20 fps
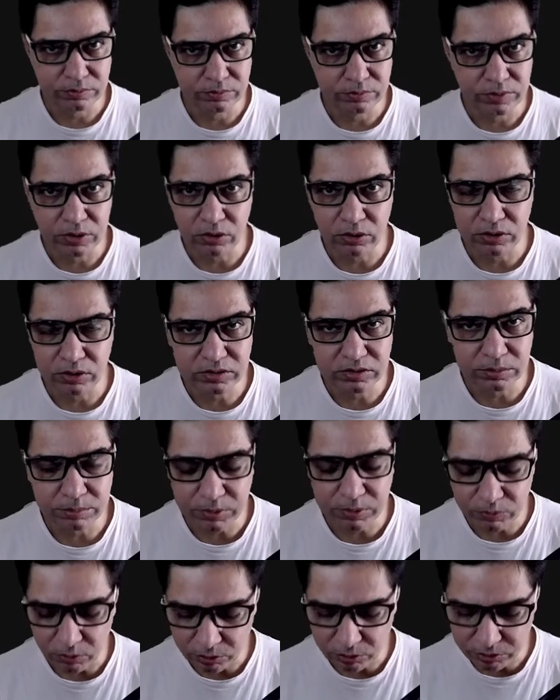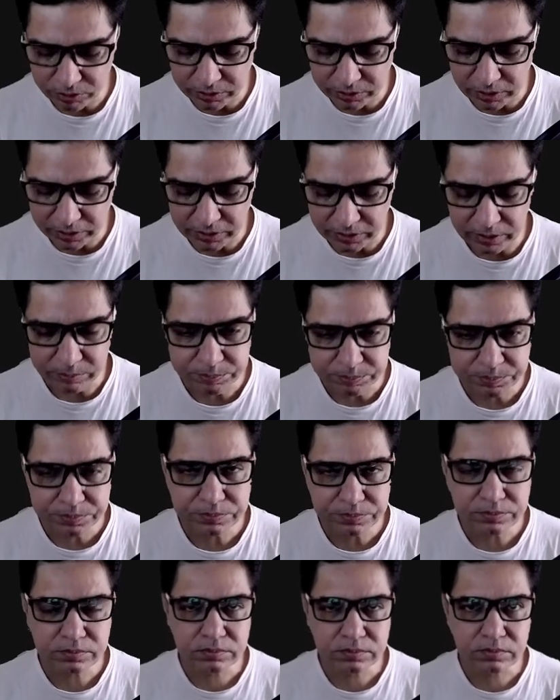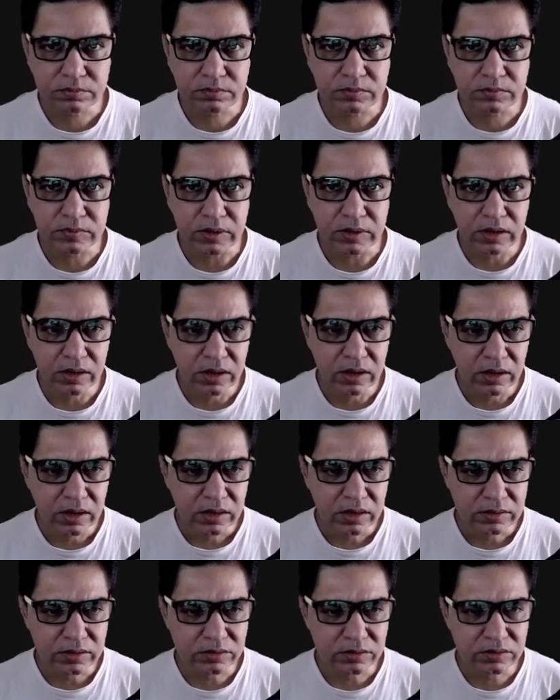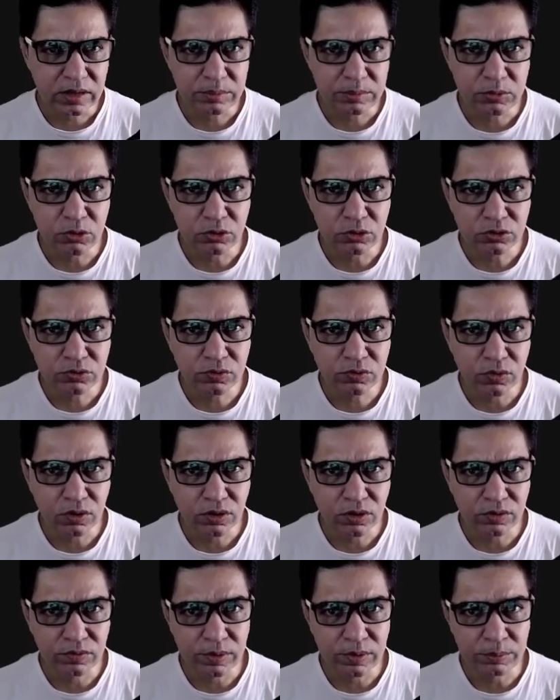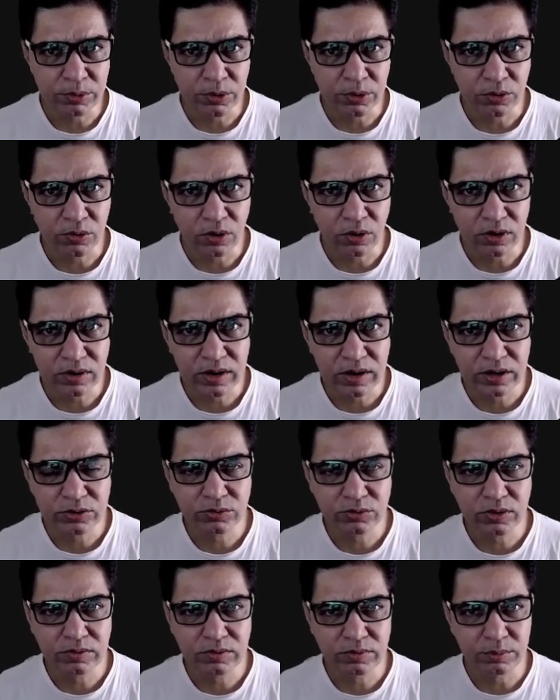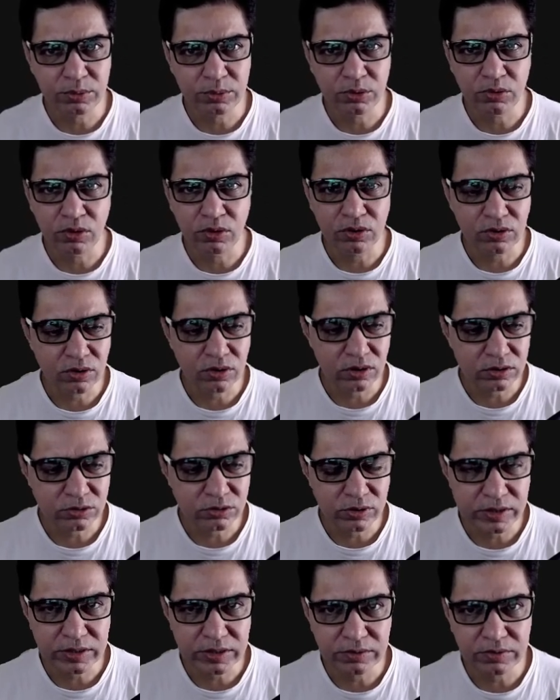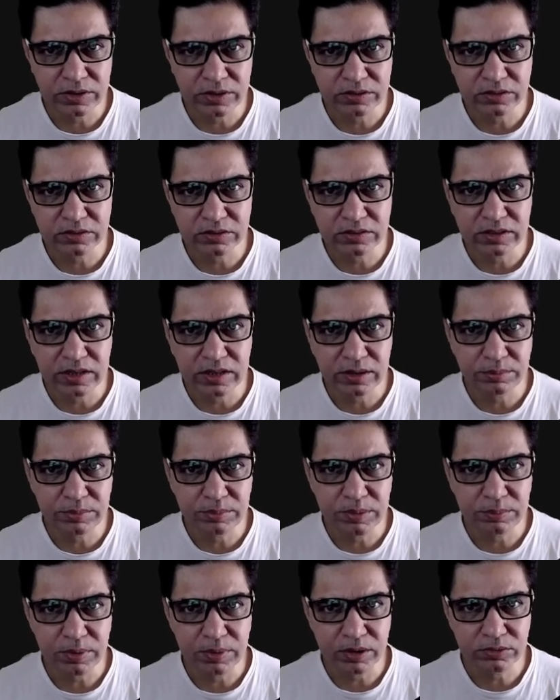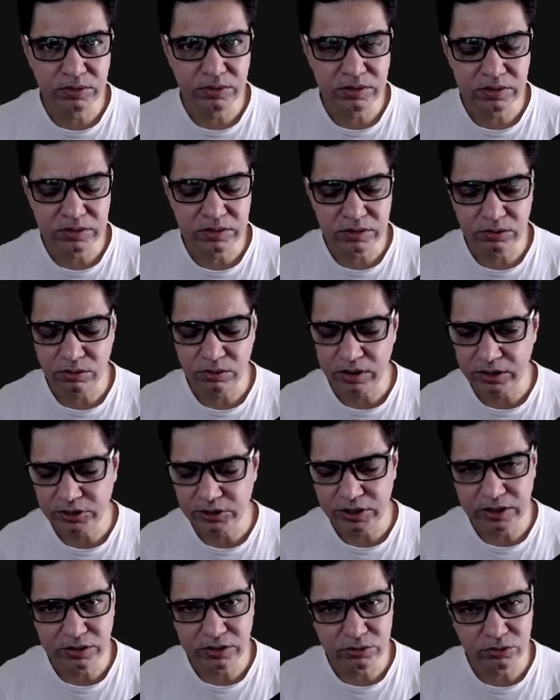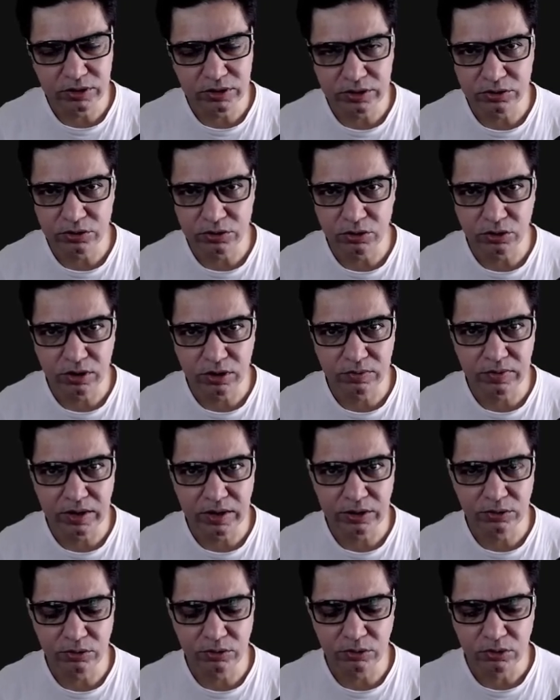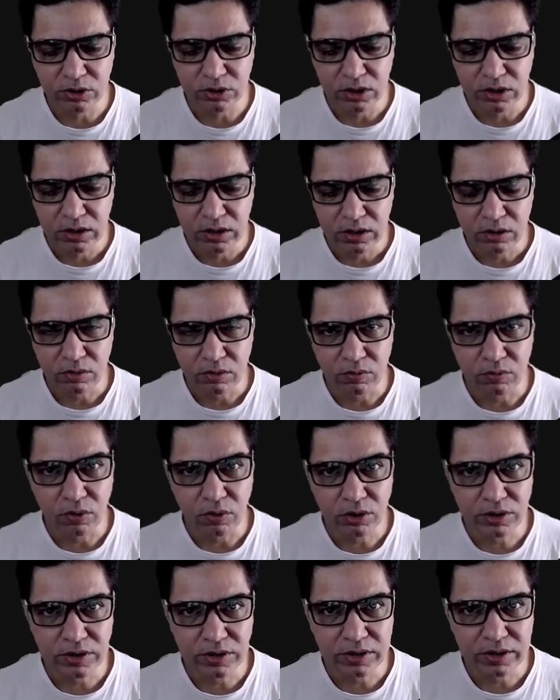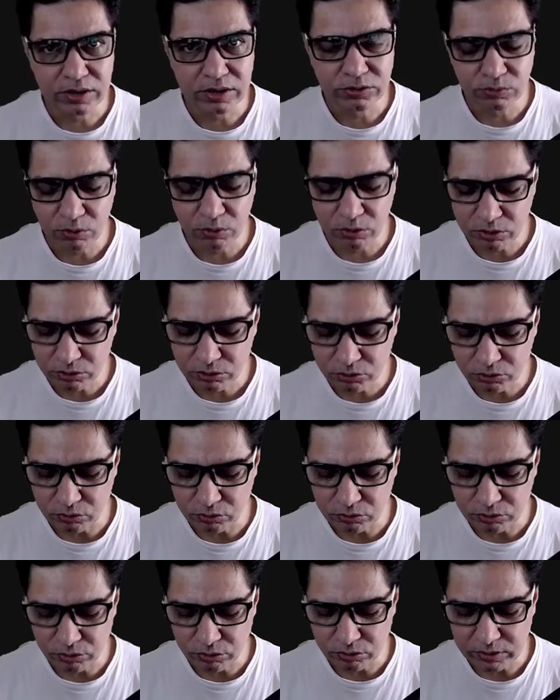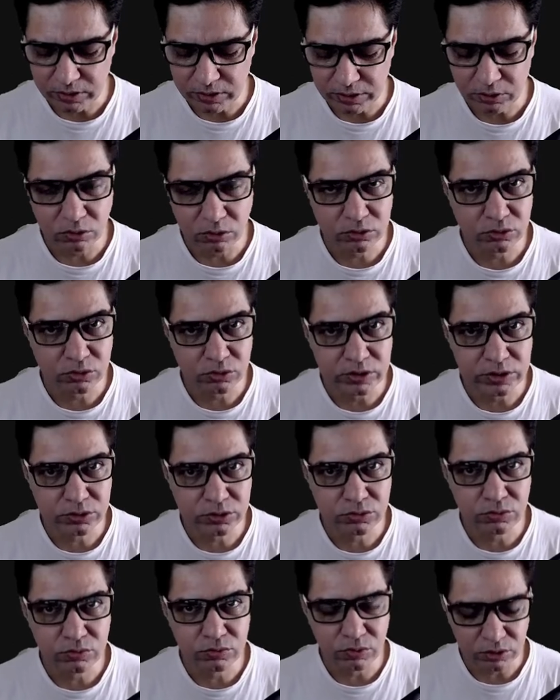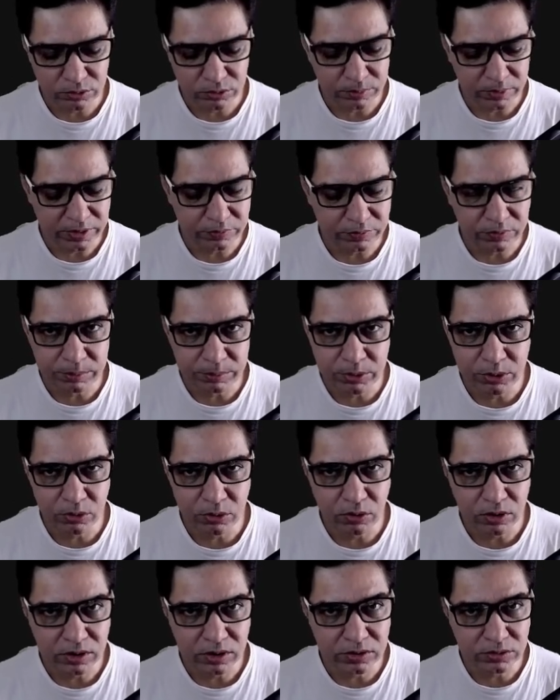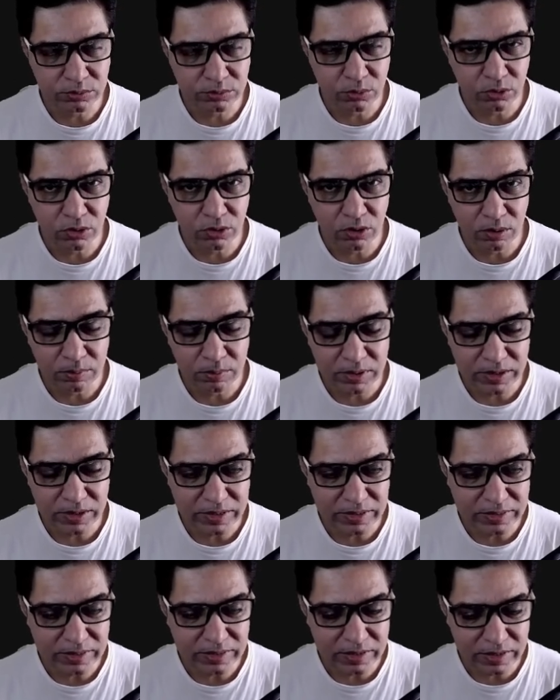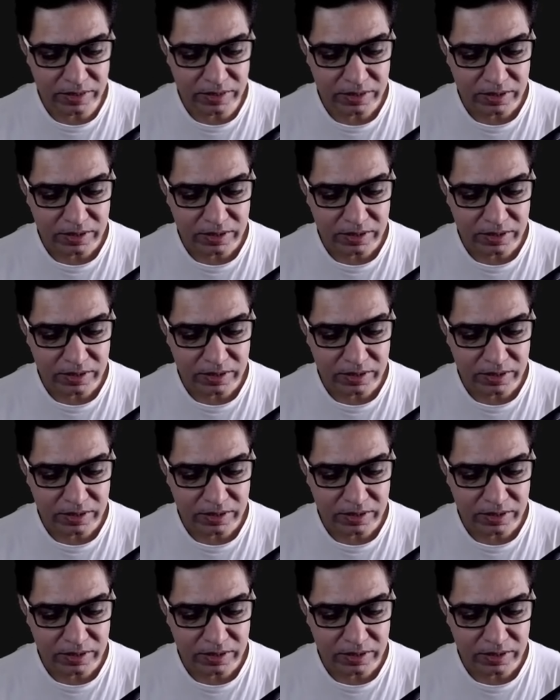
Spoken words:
We call it simple watery diarrhea. The same goes for Vibrio cholera as well. Vibrio cholera also activates the CMP pathways in the chloride channel. So there is a lot of, like, you know, watery rice water stool. So that also leads to watery. But the Vibrio cholera is more common in the